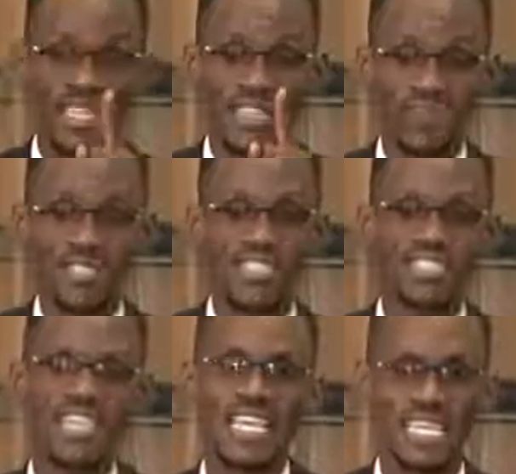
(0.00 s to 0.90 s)
the
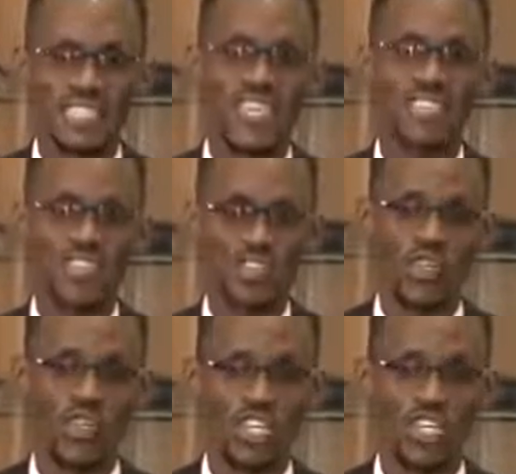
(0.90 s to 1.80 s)
business is
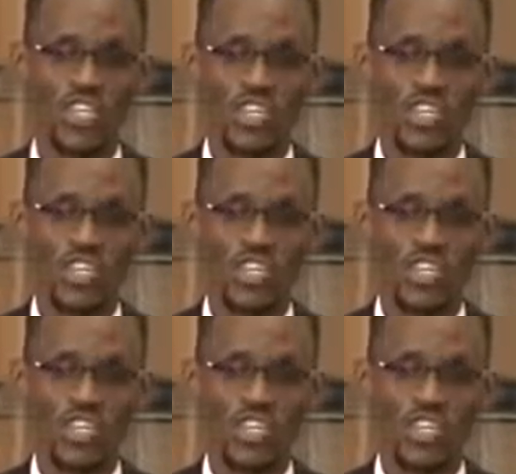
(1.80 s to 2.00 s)
struggling.